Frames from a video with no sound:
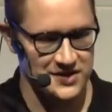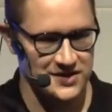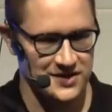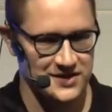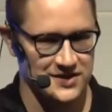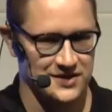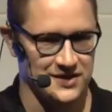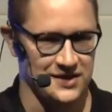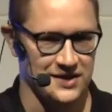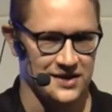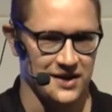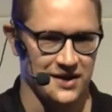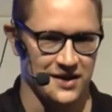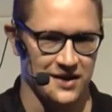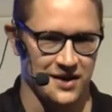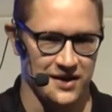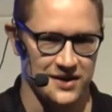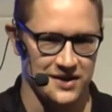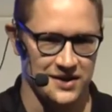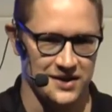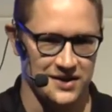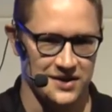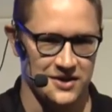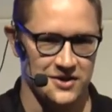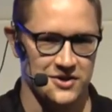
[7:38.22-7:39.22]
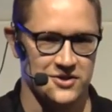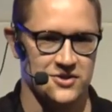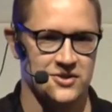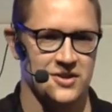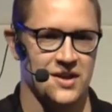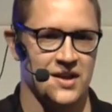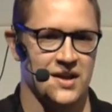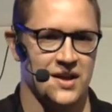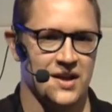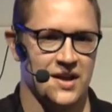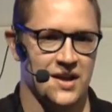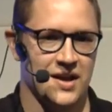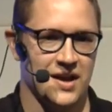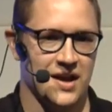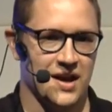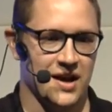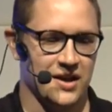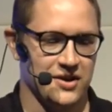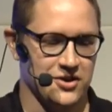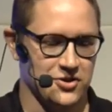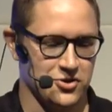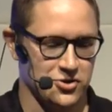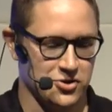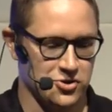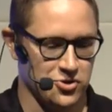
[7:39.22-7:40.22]
the ideas, and
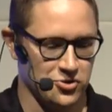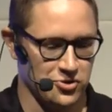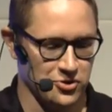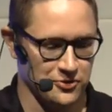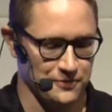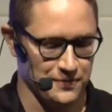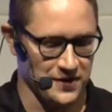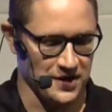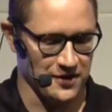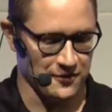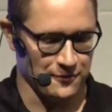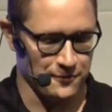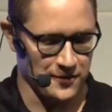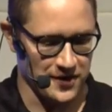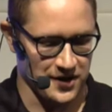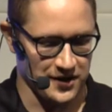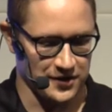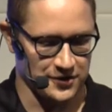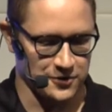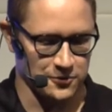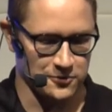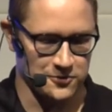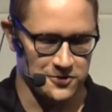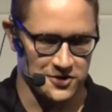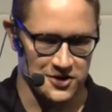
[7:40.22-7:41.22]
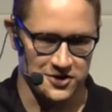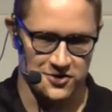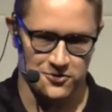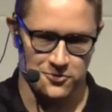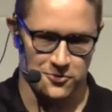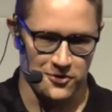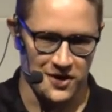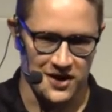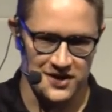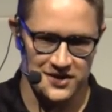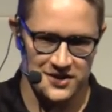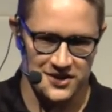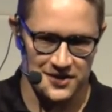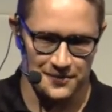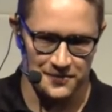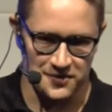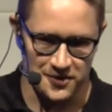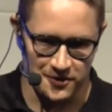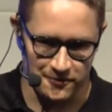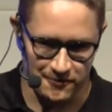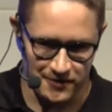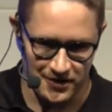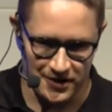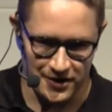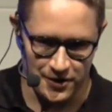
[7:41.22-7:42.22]
you shouldn't be afraid to just try something
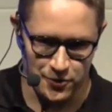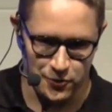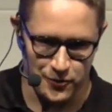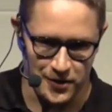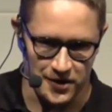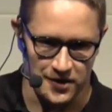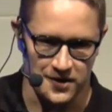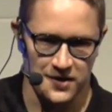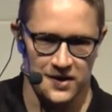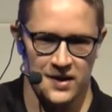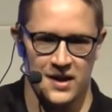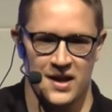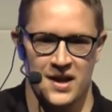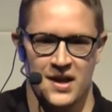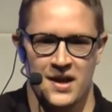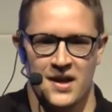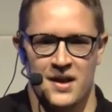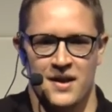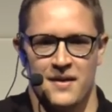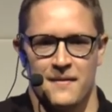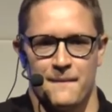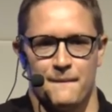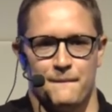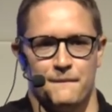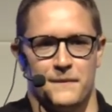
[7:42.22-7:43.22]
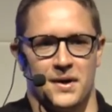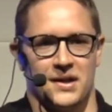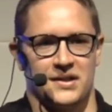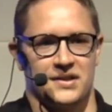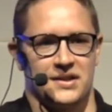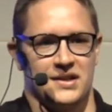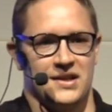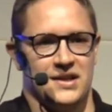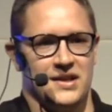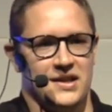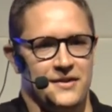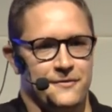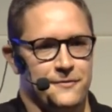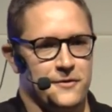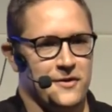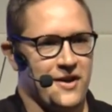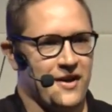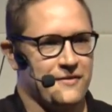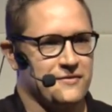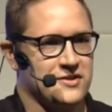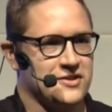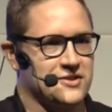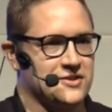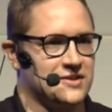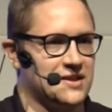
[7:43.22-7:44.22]
really quick. But if you have
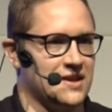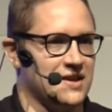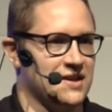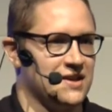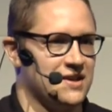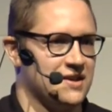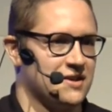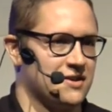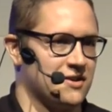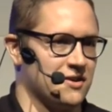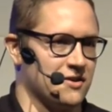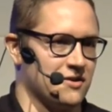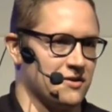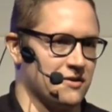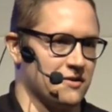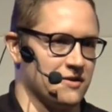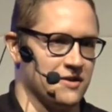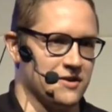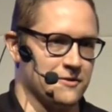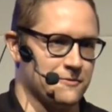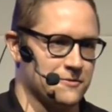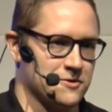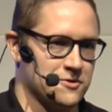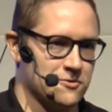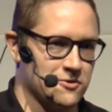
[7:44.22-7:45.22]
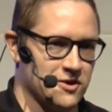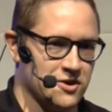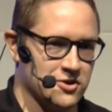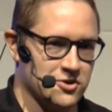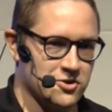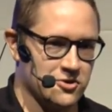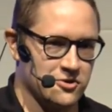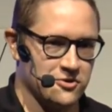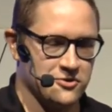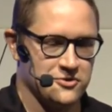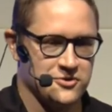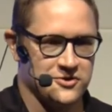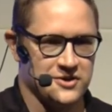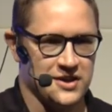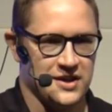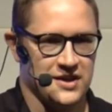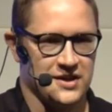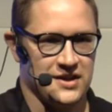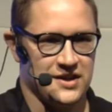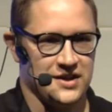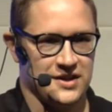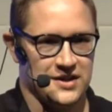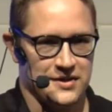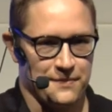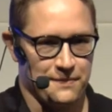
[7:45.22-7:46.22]
a static infrastructure,
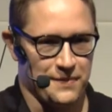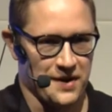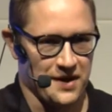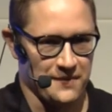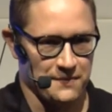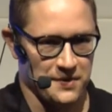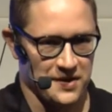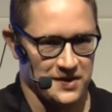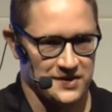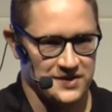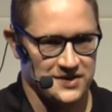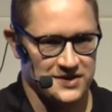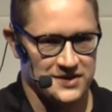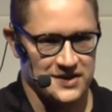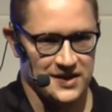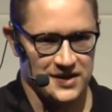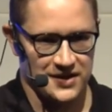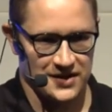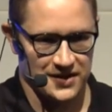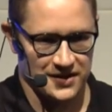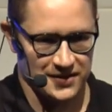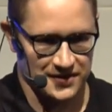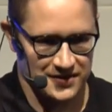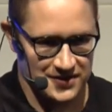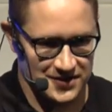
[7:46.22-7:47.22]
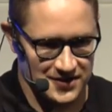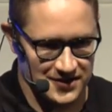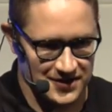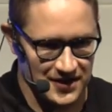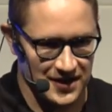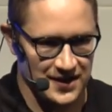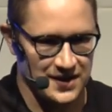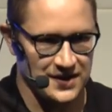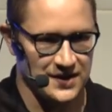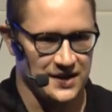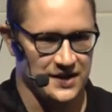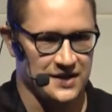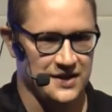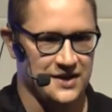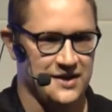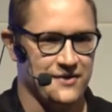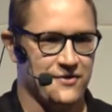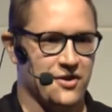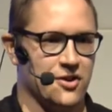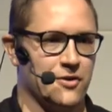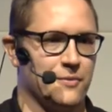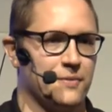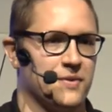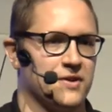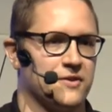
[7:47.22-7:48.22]
static pipeline, static
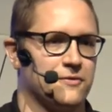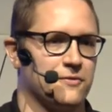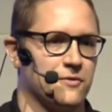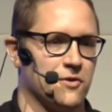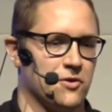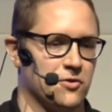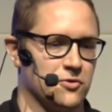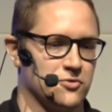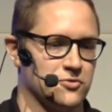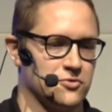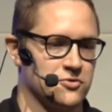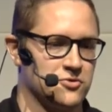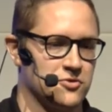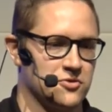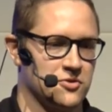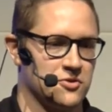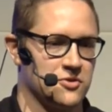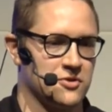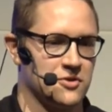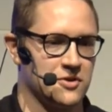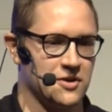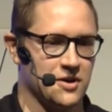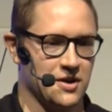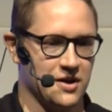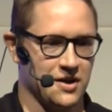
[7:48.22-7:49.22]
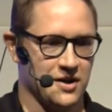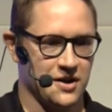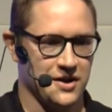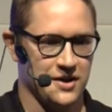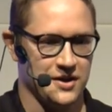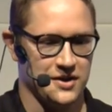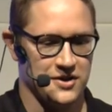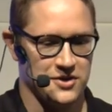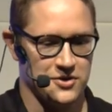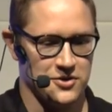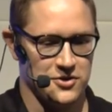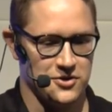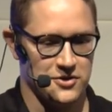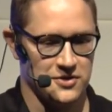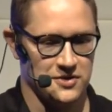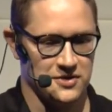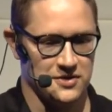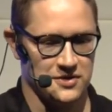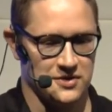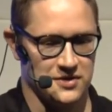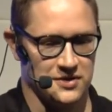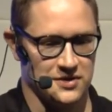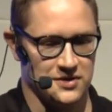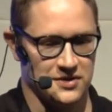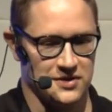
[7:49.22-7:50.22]
development flows,
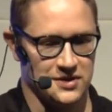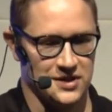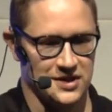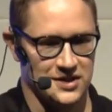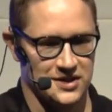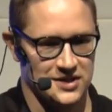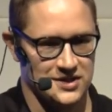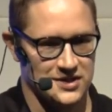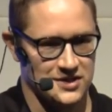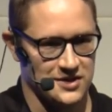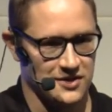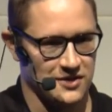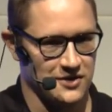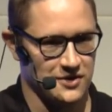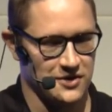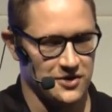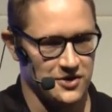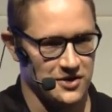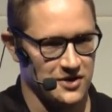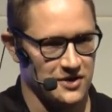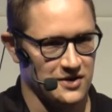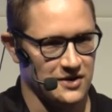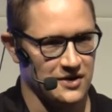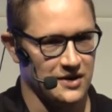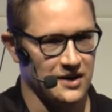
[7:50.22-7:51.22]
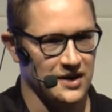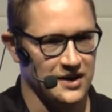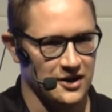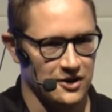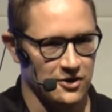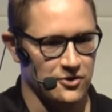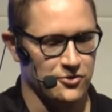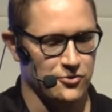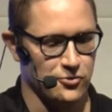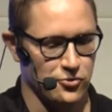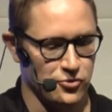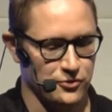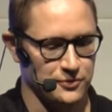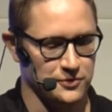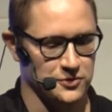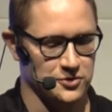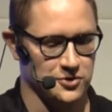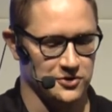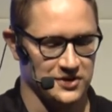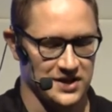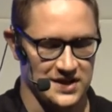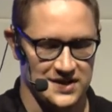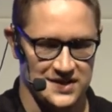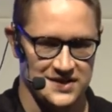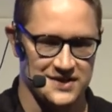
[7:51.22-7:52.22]
there's little room to
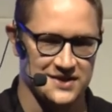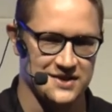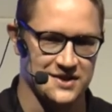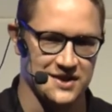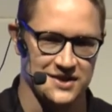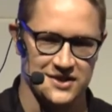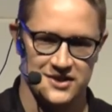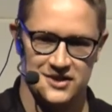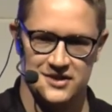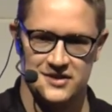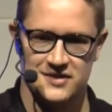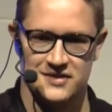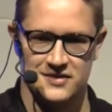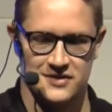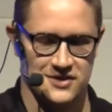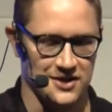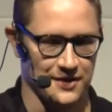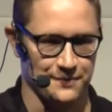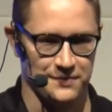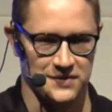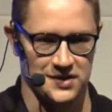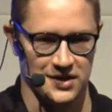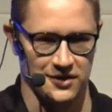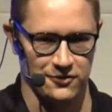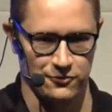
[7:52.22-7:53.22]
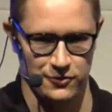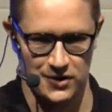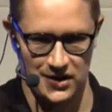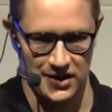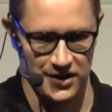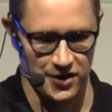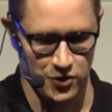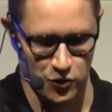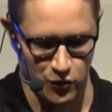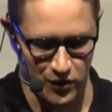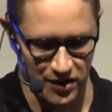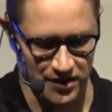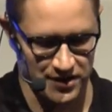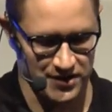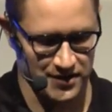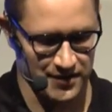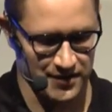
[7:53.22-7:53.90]
test something really quick.